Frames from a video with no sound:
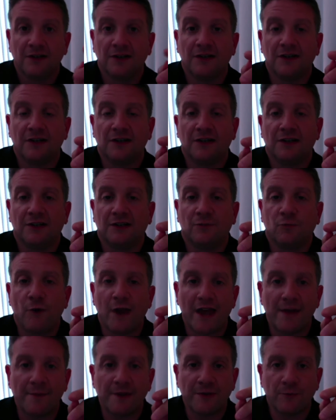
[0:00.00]
uh,
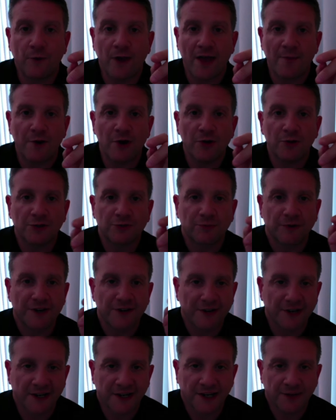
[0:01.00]
whammy whammos where you
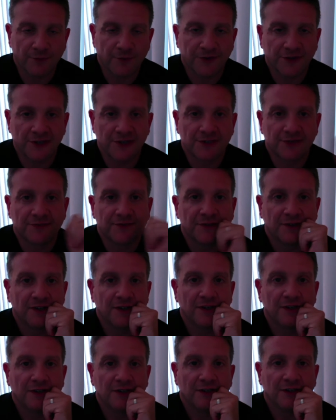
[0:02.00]
get hit with these
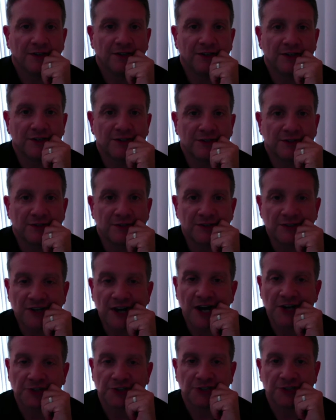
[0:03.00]
these these
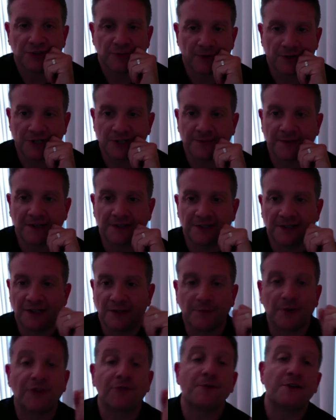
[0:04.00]
gotchas you weren't expecting.
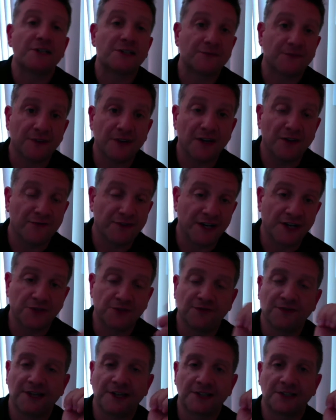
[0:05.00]
Number three is uh, financial
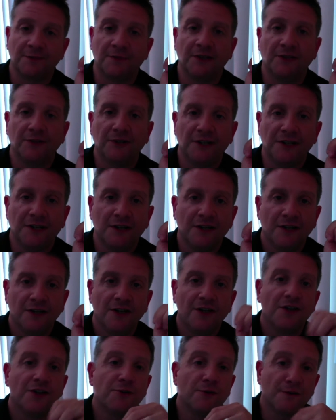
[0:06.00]
flexibility.
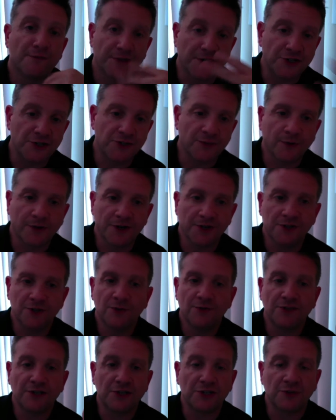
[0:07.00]
You have things you want to do,
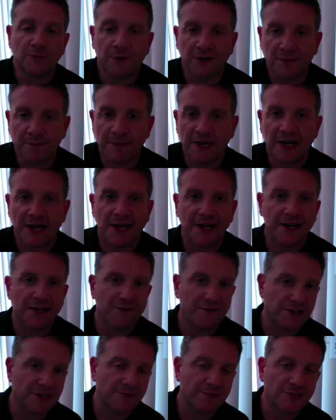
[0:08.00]
things you want to buy,
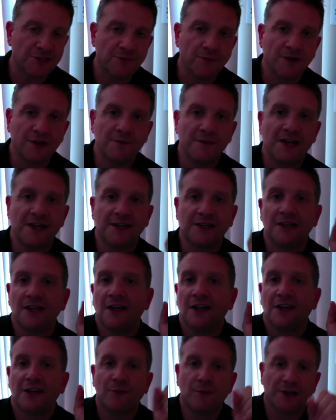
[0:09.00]
investments you want to make.
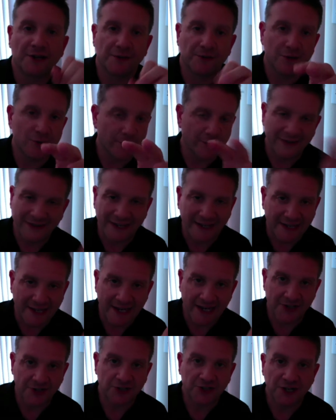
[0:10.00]
You want to, you don't want that
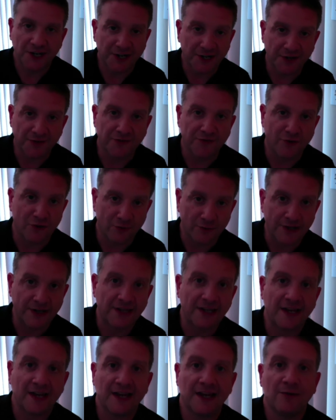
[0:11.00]
cash stuck in a
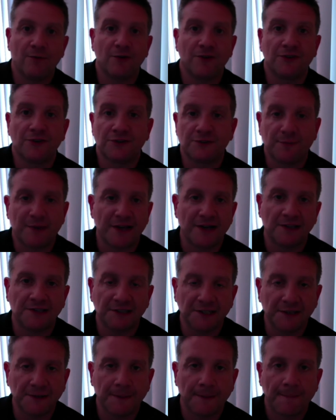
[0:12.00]
401k where there's a
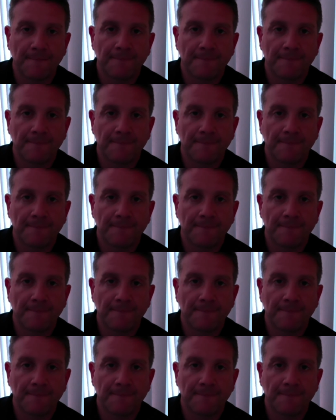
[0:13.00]
penalty.